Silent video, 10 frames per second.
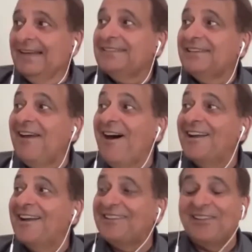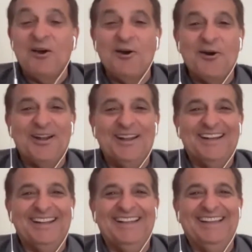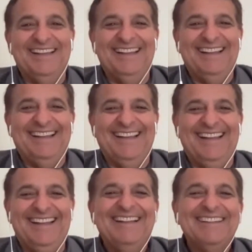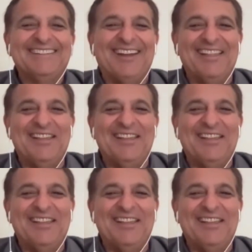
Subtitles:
she locked the door. So